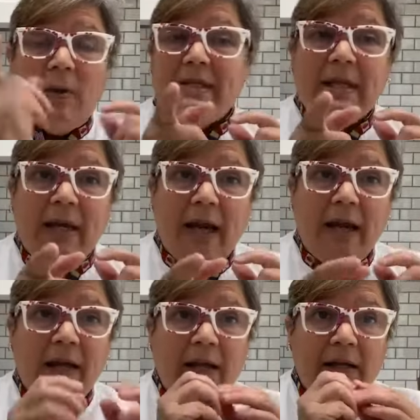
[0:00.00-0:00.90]
Once
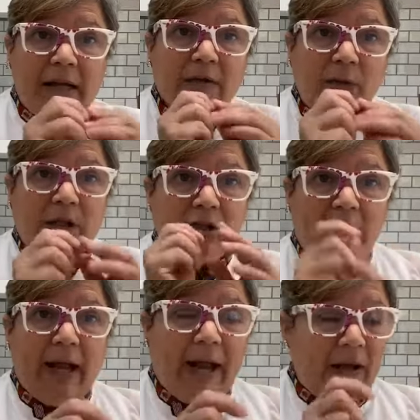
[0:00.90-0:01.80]
again, a last quick
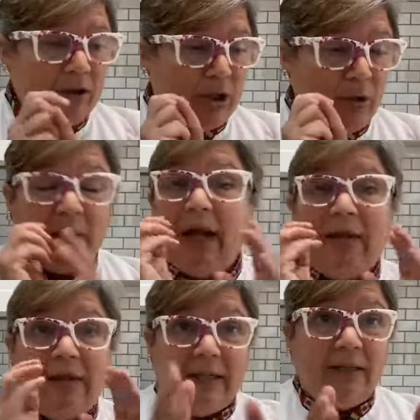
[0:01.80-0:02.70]
shout out to
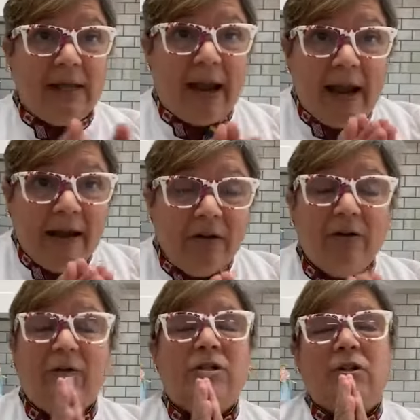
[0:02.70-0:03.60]
Kathleen Lang.
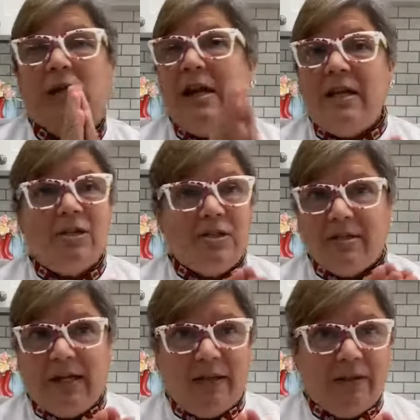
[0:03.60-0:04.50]
Congratulations,